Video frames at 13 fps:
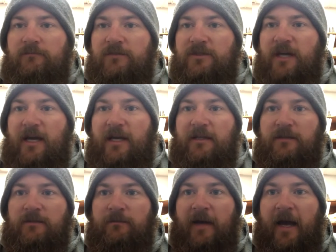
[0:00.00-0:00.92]

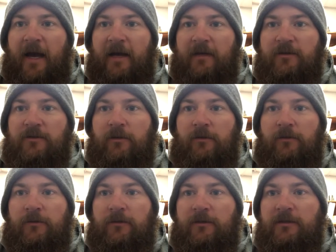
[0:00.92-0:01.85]
chest, back,
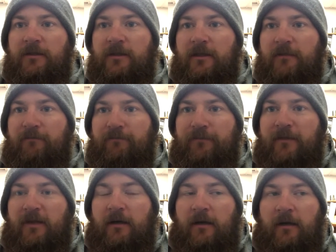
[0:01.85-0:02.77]
shoulders,
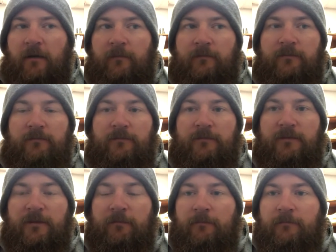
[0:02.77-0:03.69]

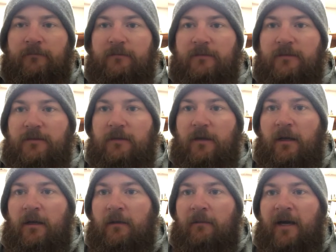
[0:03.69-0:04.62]
some
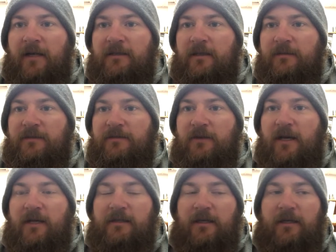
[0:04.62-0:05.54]
biceps and
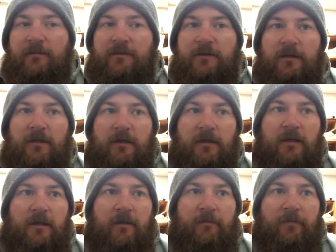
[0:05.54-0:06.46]
triceps.
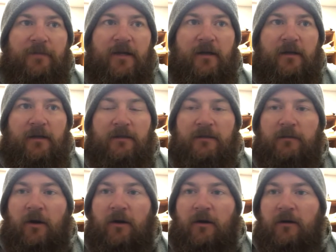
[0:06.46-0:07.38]

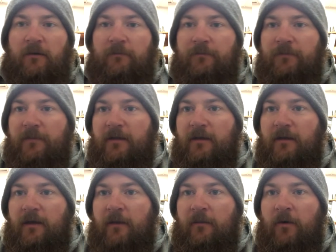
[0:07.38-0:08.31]
Tomorrow
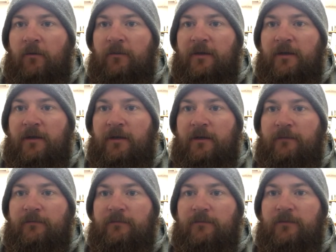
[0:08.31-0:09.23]
I'm hoping to
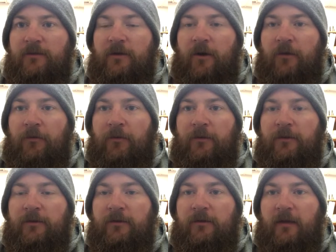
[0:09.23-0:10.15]
go through
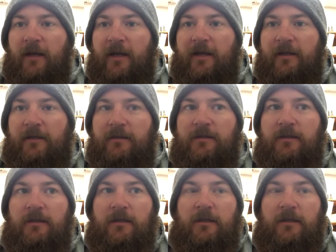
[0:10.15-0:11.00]
and do the legs.